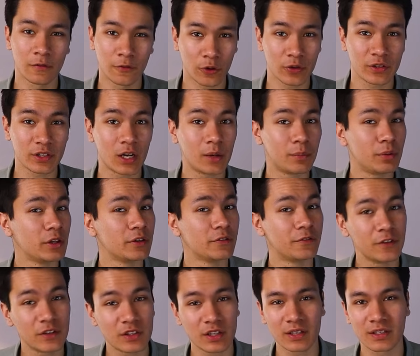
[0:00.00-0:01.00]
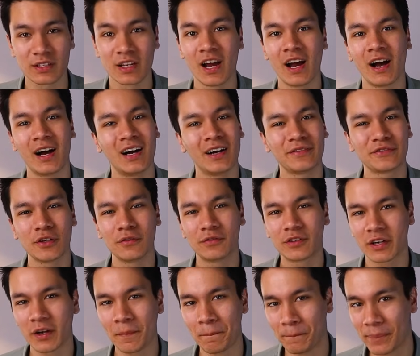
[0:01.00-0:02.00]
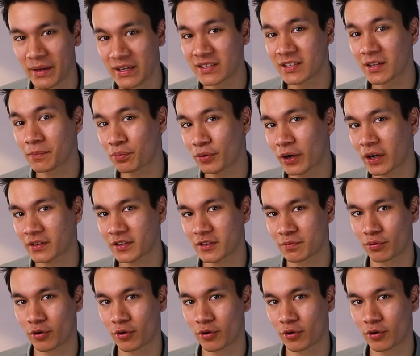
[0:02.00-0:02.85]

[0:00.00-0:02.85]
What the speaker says: For example, in physics, after you've done a basic practice